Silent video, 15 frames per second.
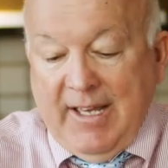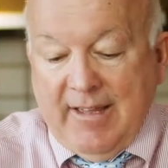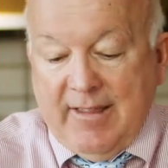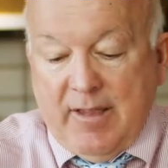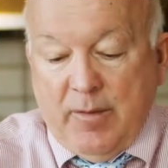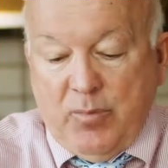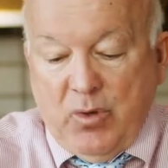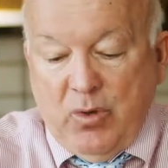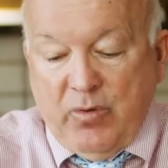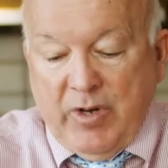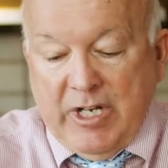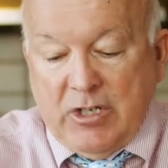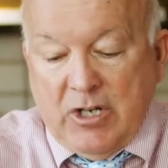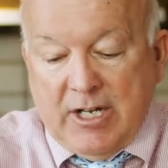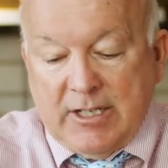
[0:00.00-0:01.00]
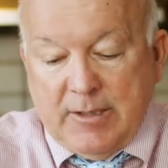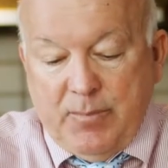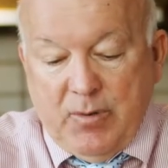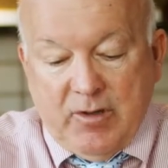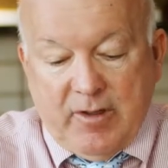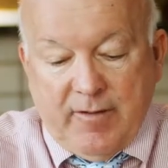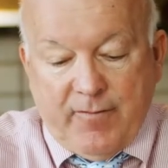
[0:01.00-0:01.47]
Is the blue-ringed
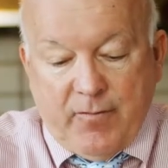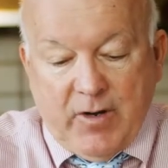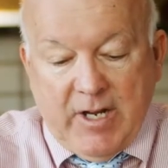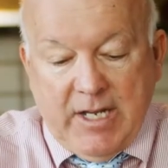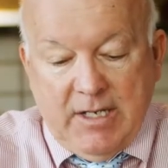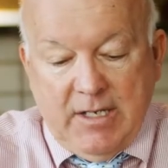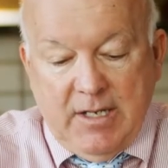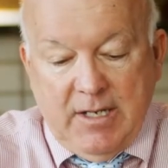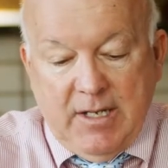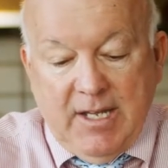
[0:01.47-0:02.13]
octopus afraid?